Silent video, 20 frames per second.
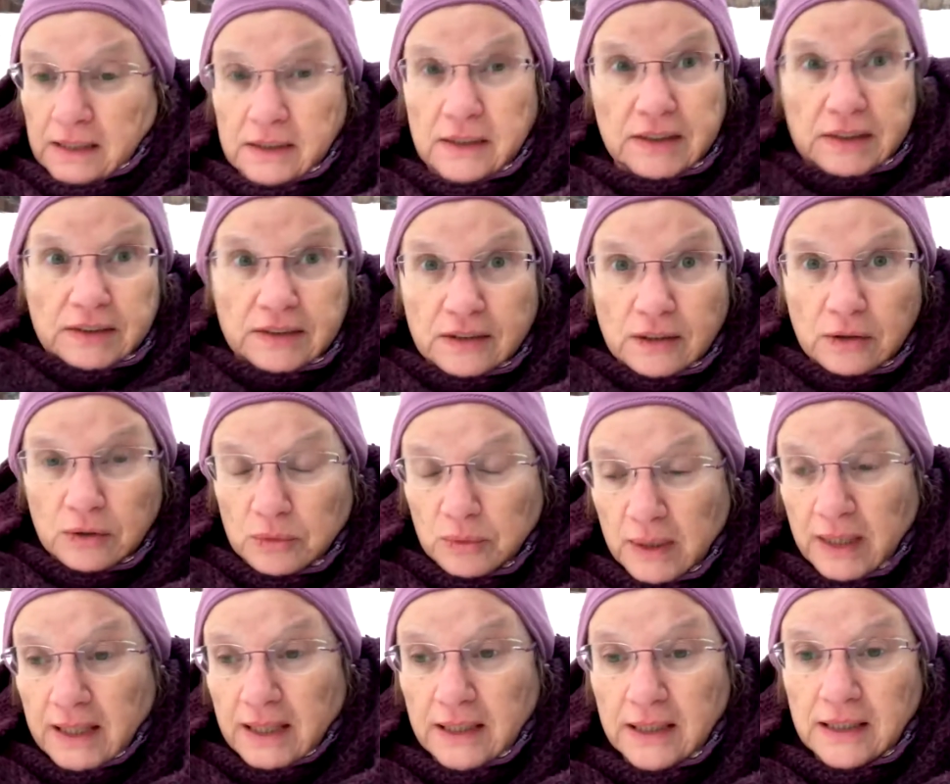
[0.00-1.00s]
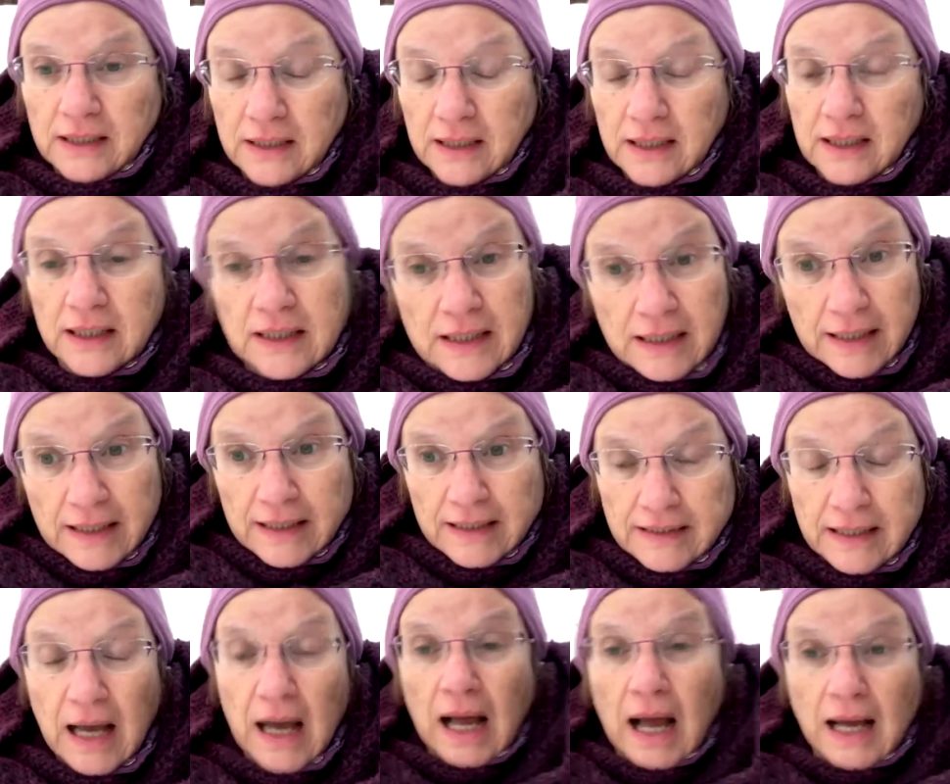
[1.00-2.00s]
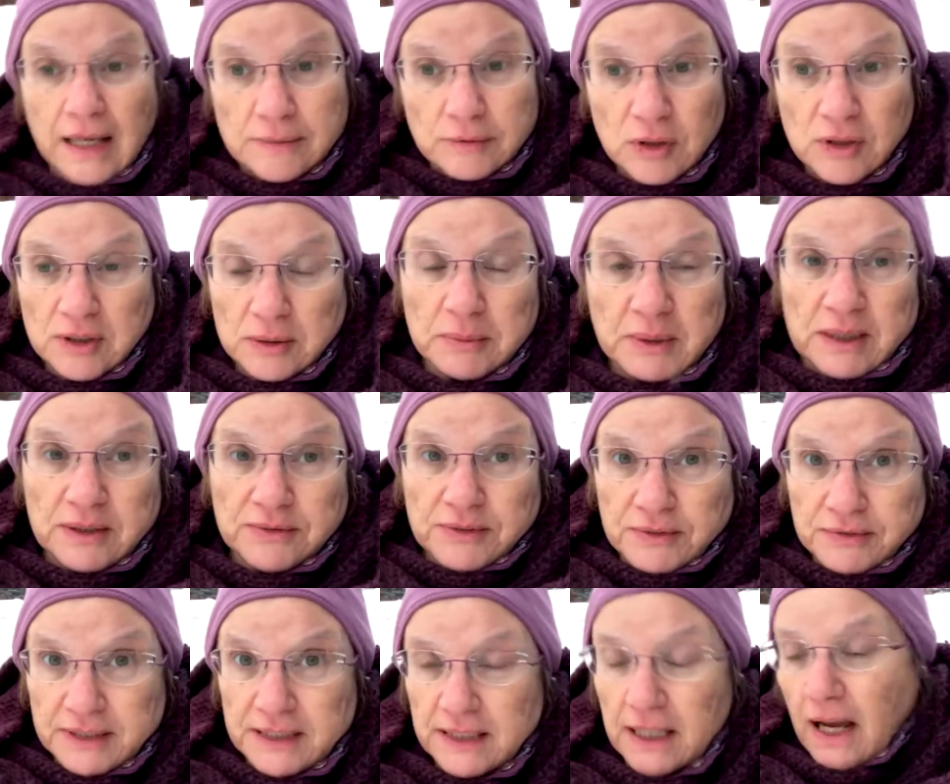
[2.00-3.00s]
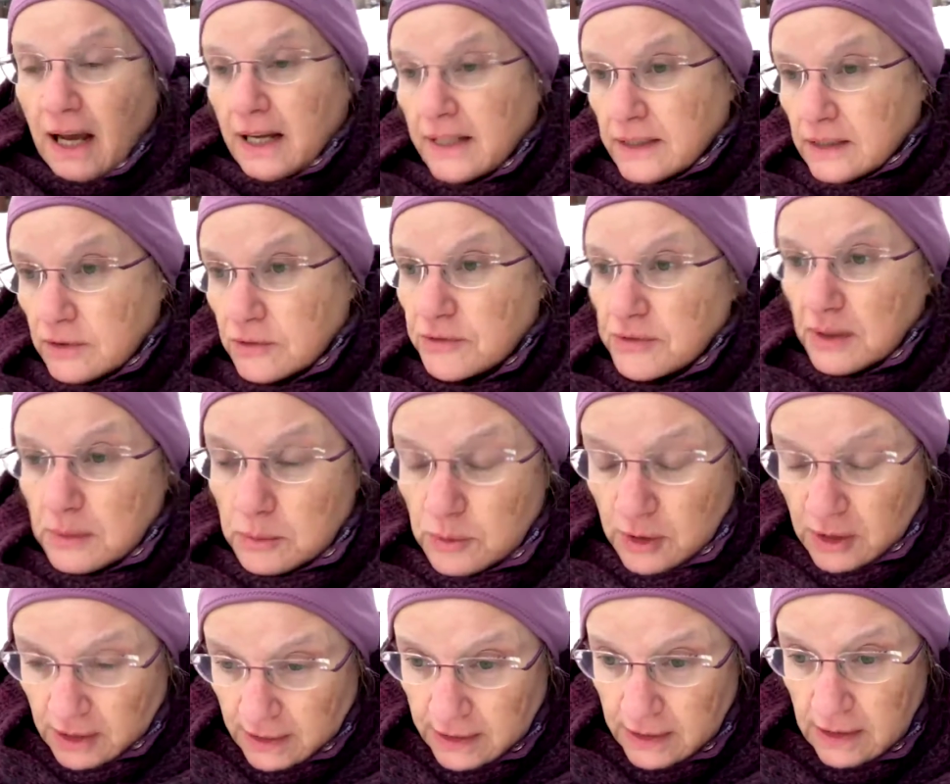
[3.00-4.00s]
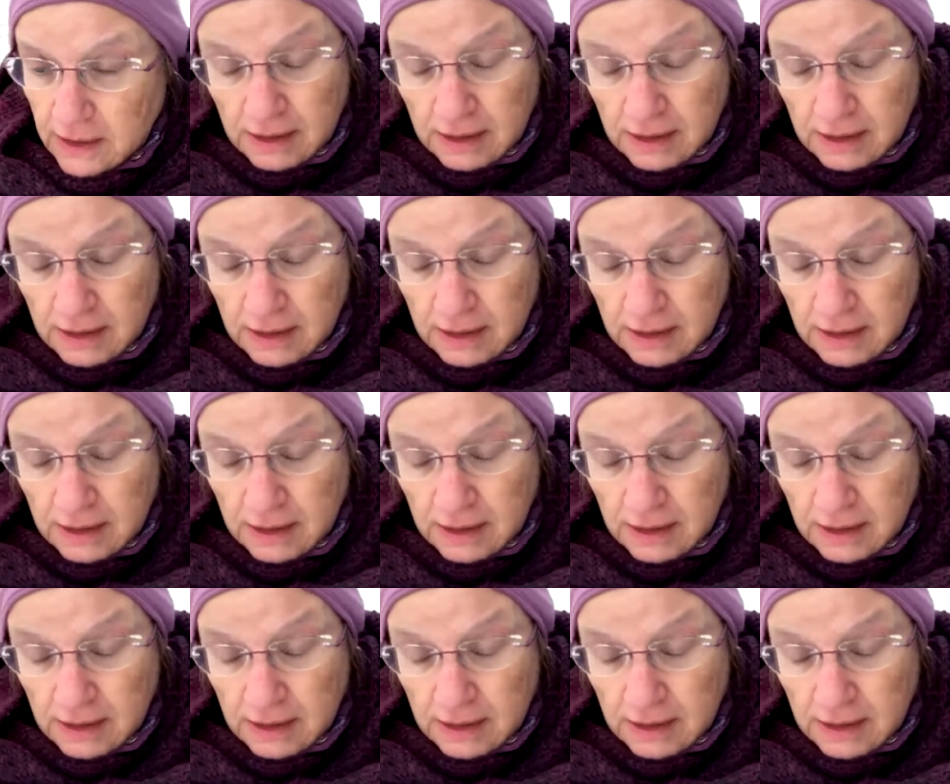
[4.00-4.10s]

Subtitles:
So, I'm going to be 59 in February.